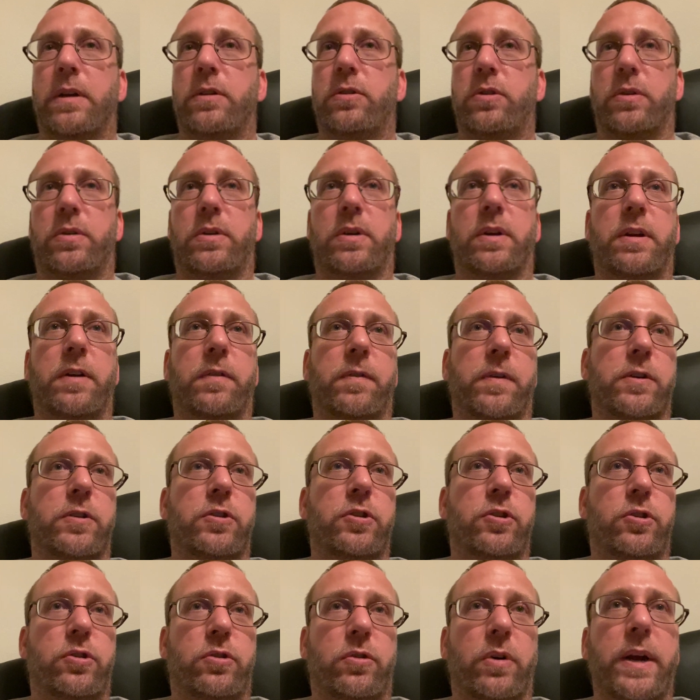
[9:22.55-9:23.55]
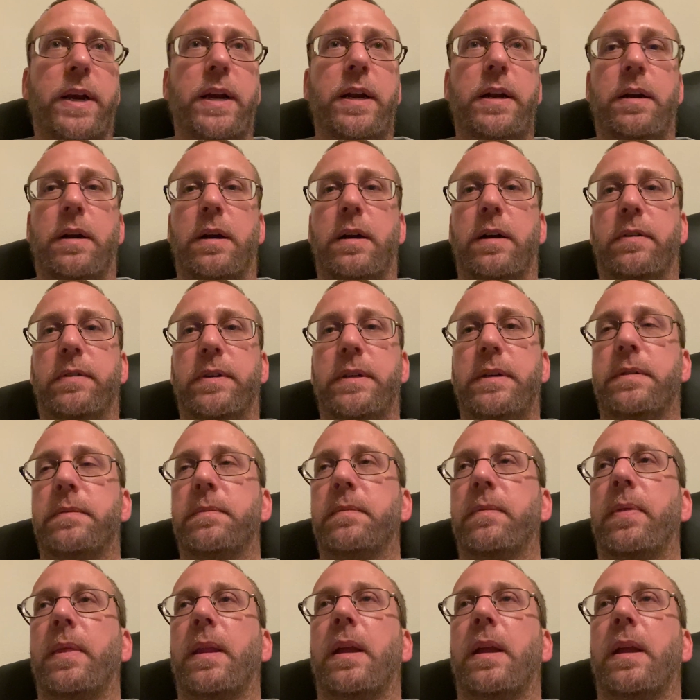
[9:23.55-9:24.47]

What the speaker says: It's just a different strain of it.